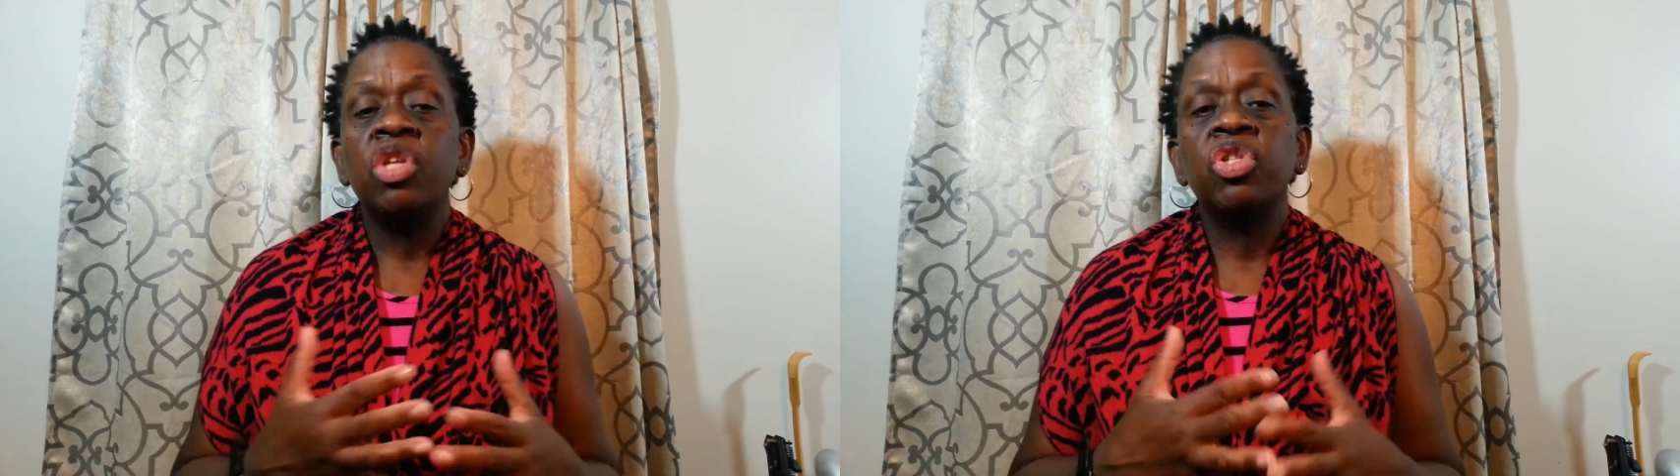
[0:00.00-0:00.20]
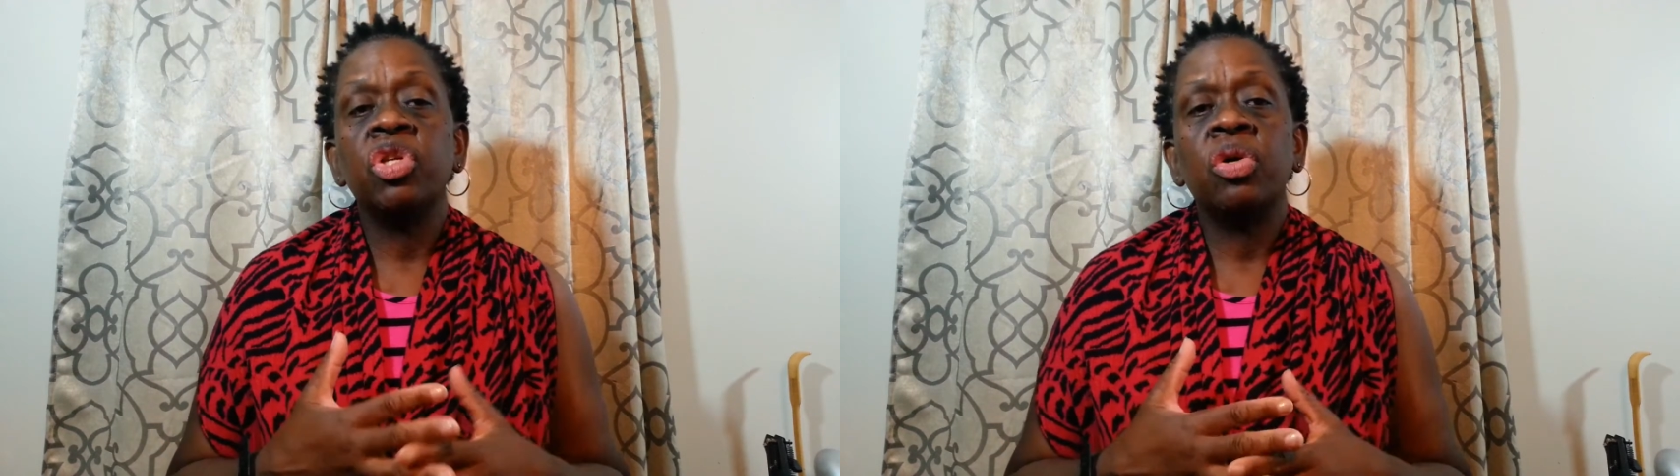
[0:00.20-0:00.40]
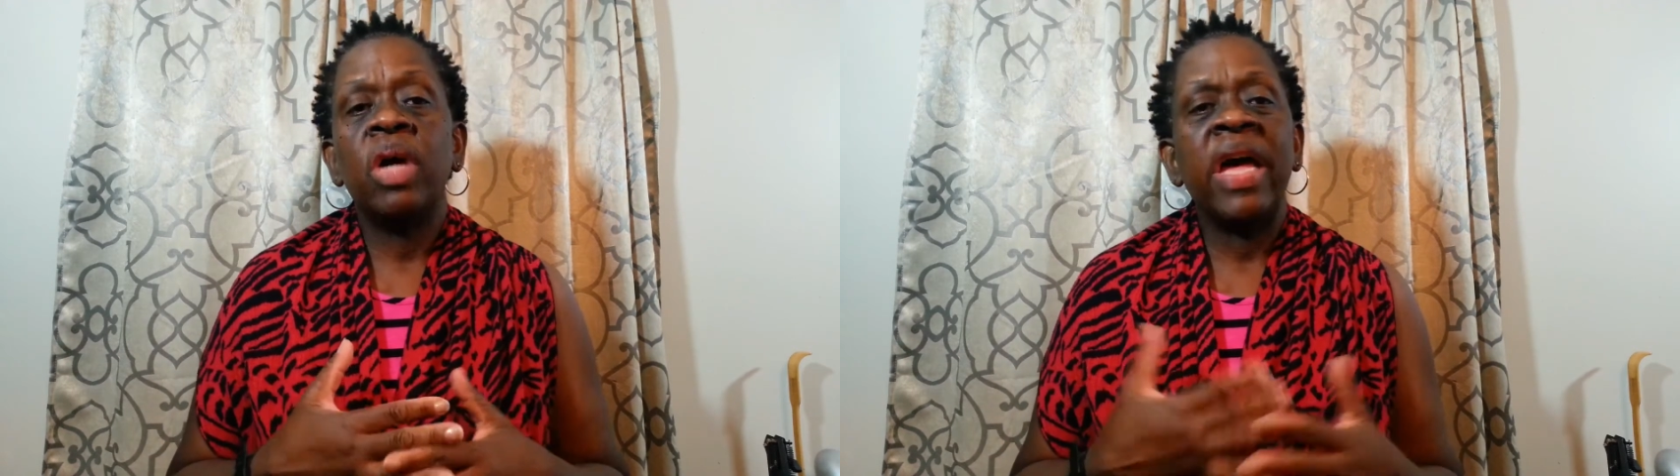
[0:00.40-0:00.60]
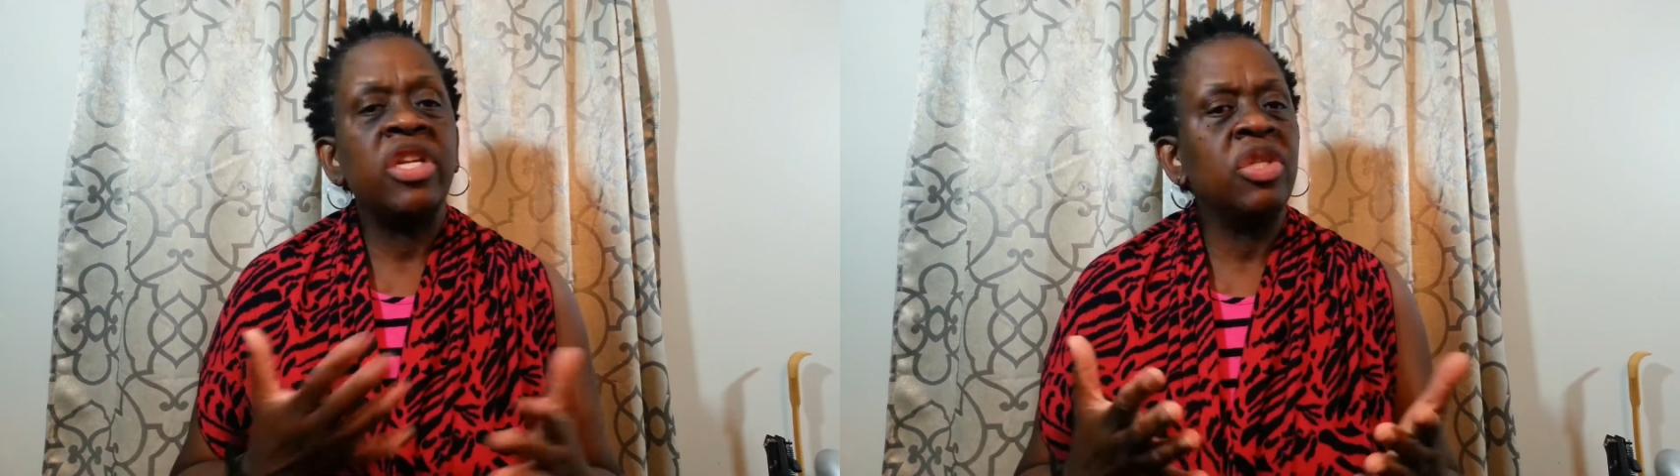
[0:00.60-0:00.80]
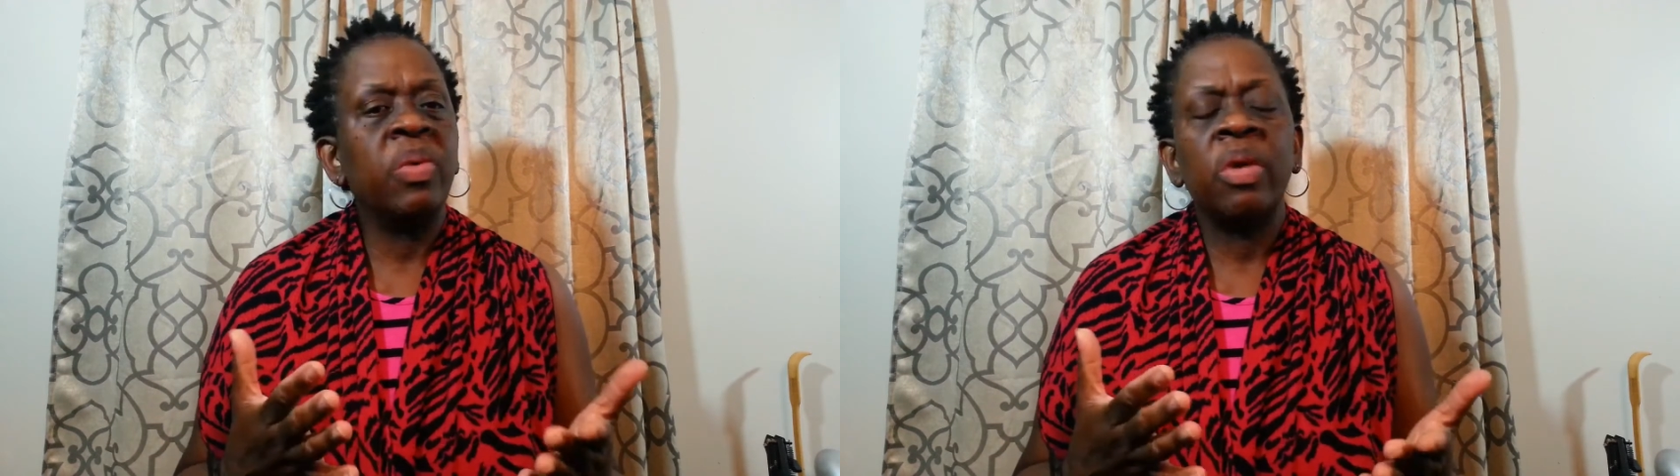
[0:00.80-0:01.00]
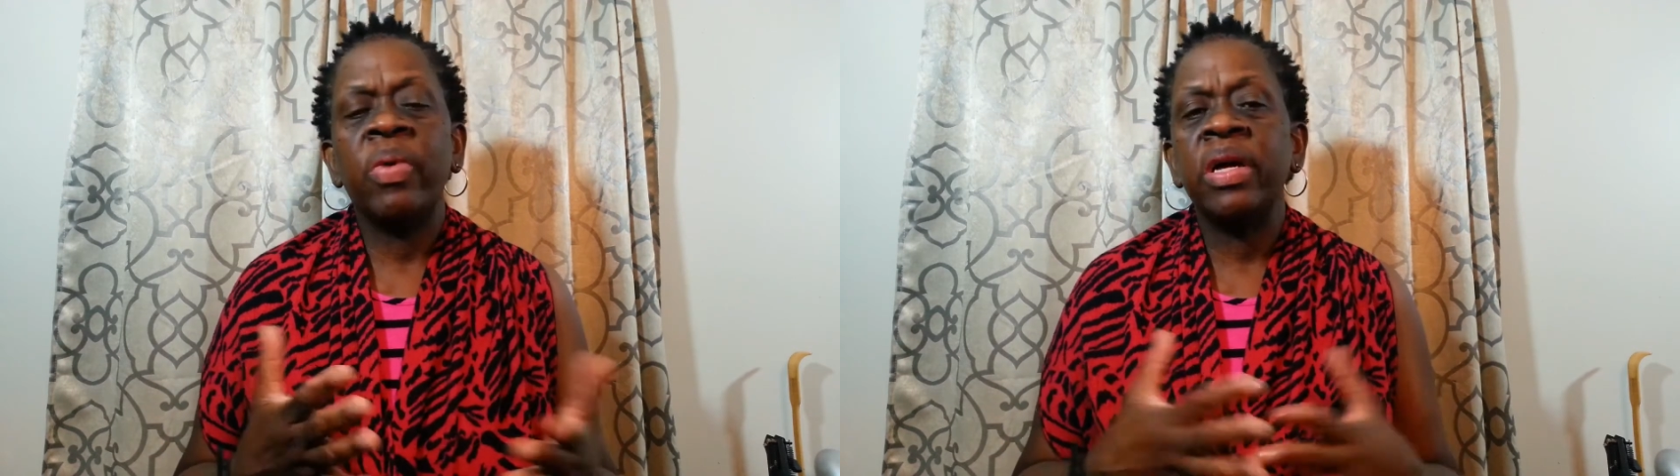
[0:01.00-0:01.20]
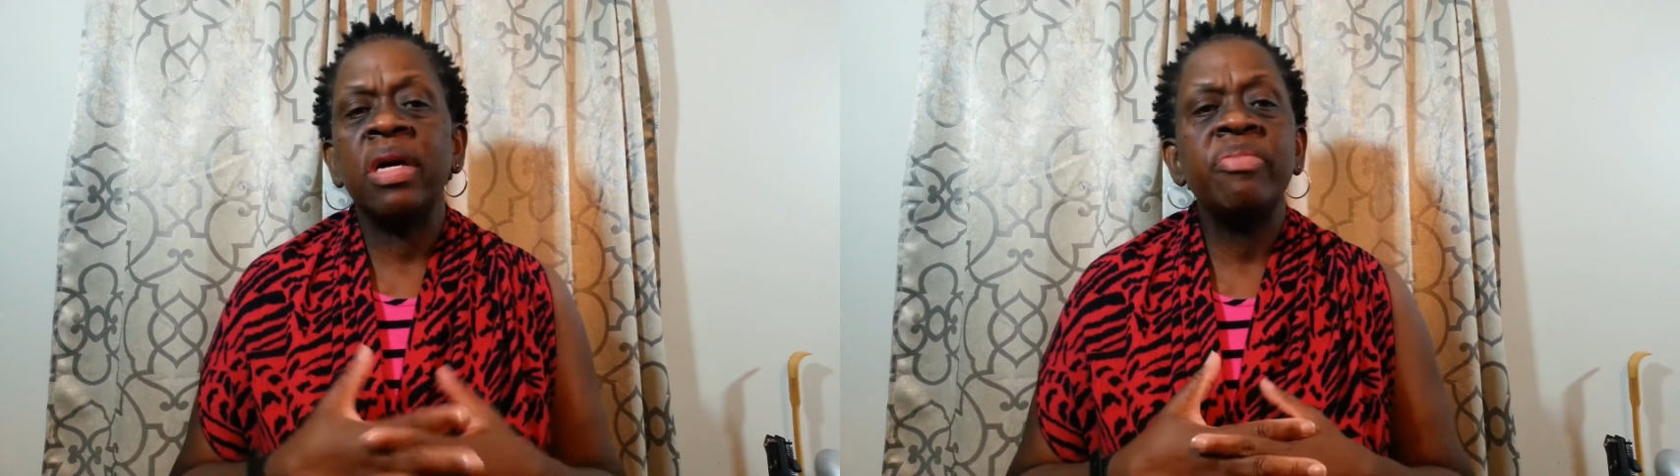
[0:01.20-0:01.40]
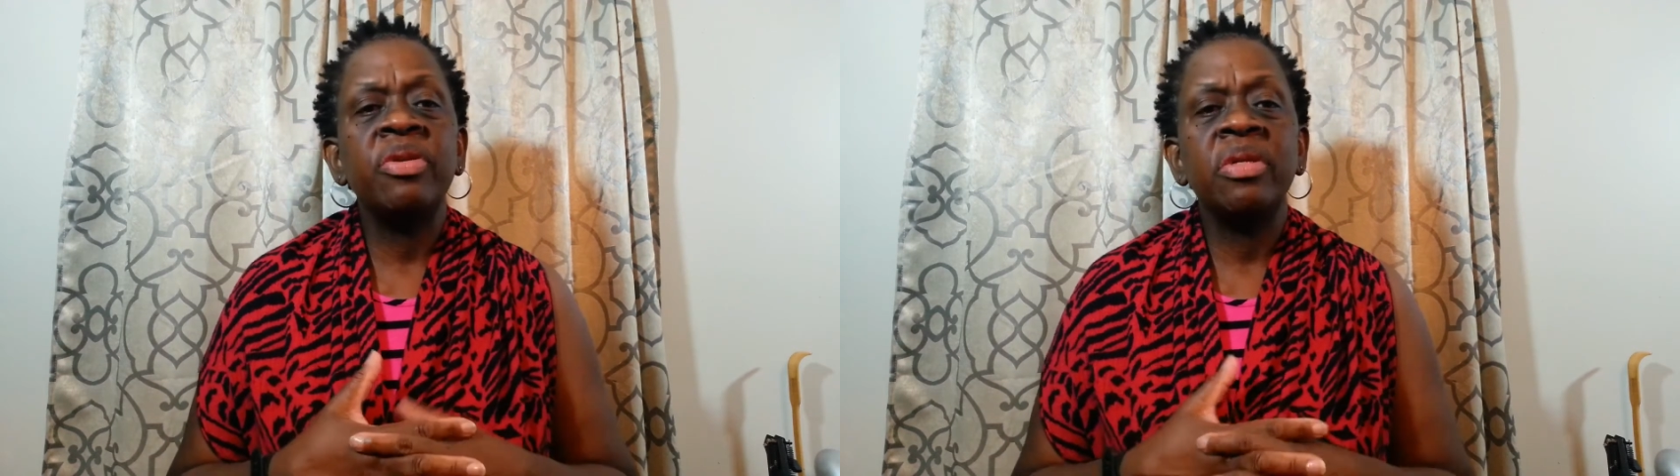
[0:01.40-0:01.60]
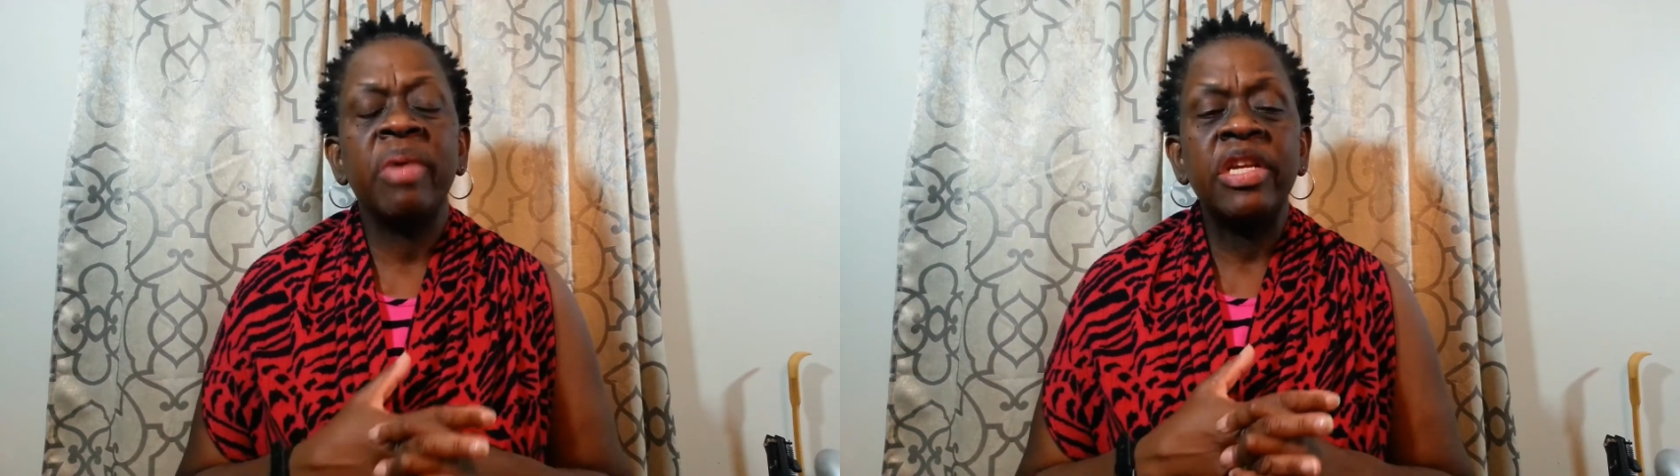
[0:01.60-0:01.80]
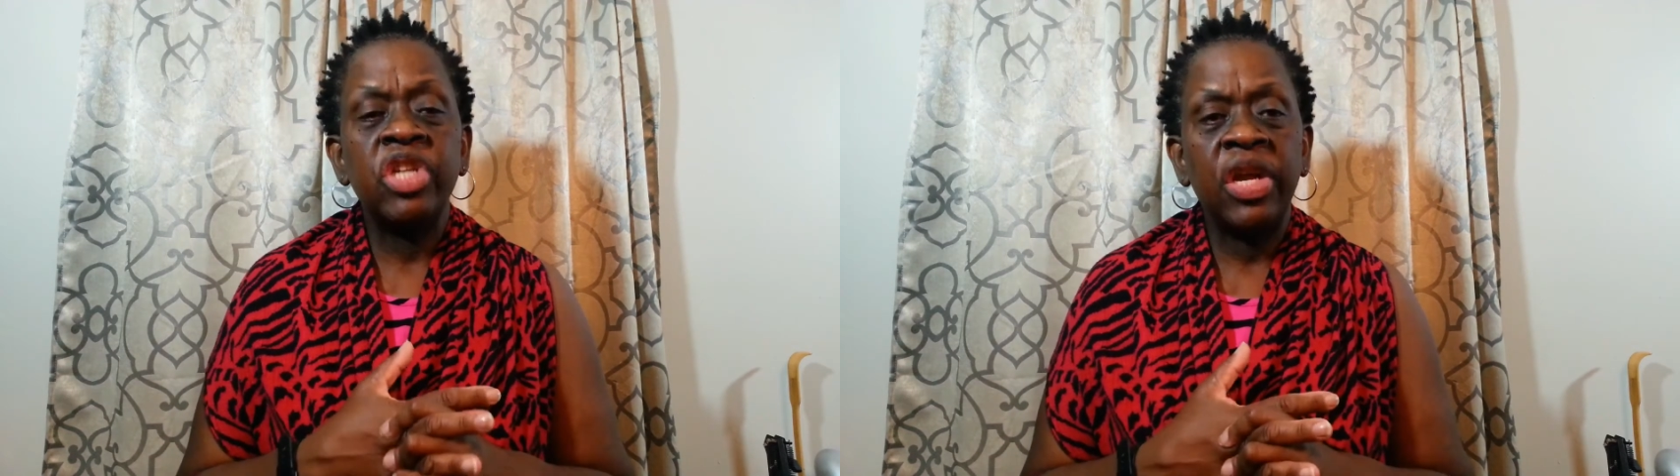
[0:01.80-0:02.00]
So I just want to welcome you to
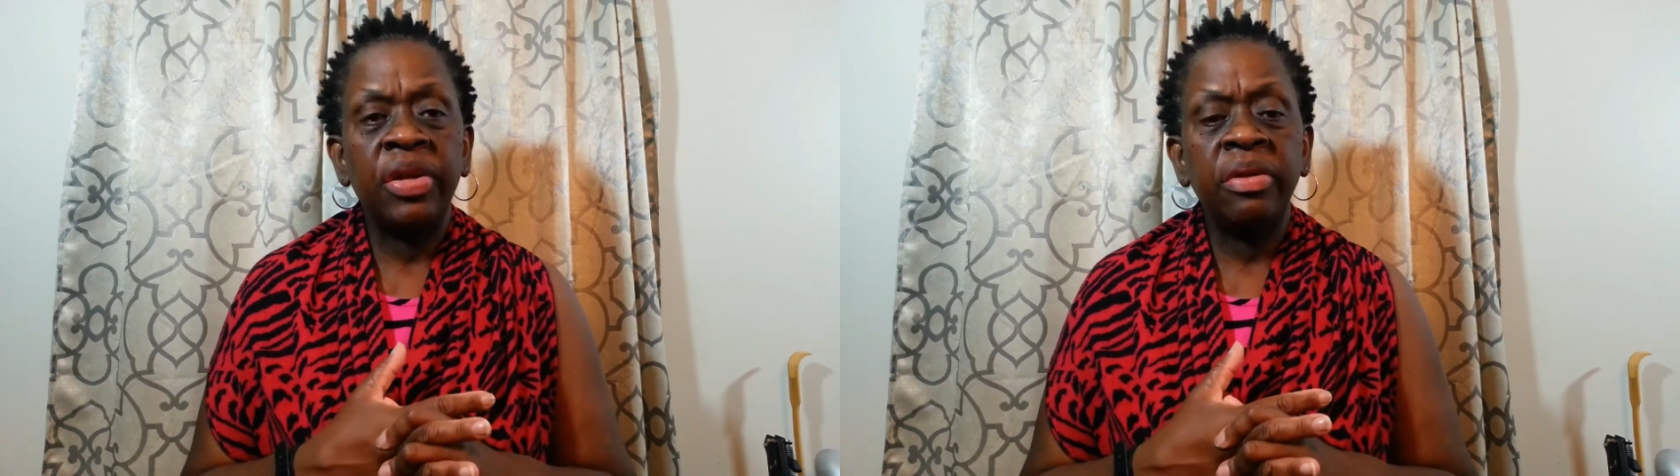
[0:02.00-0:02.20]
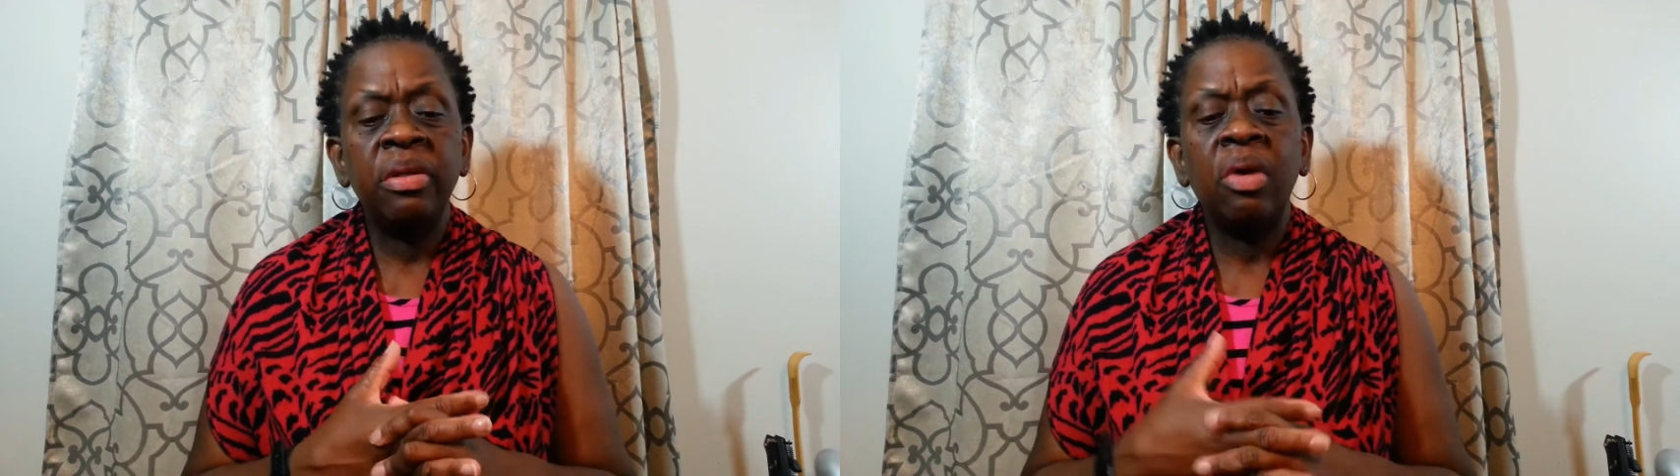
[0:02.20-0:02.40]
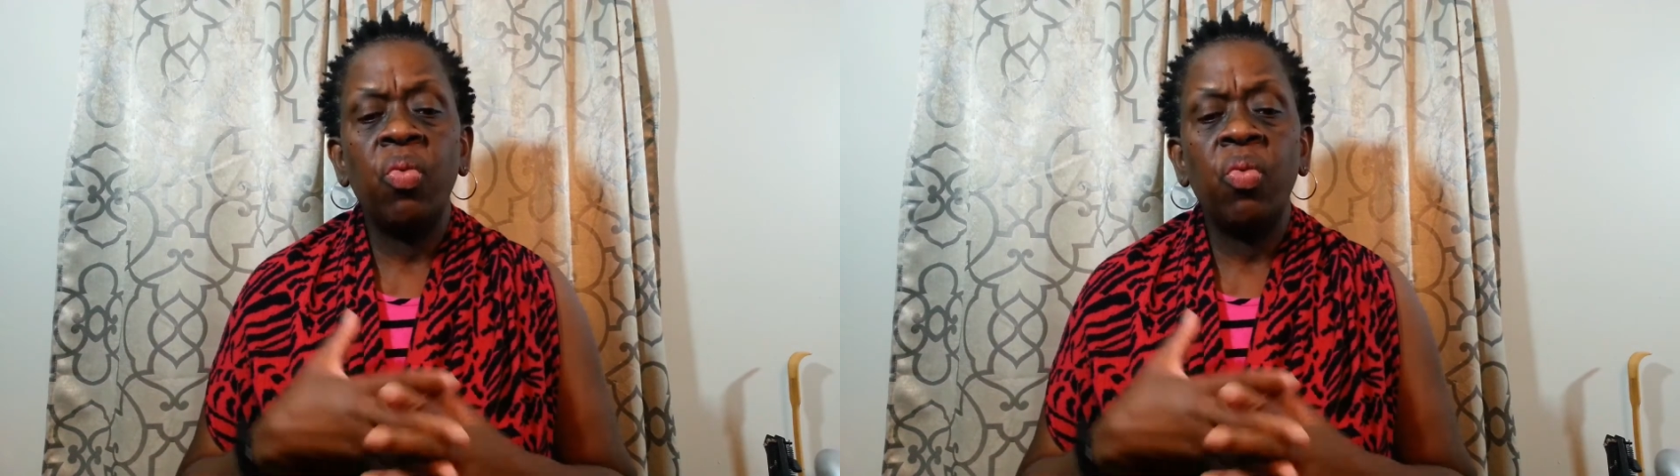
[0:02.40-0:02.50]
my channel.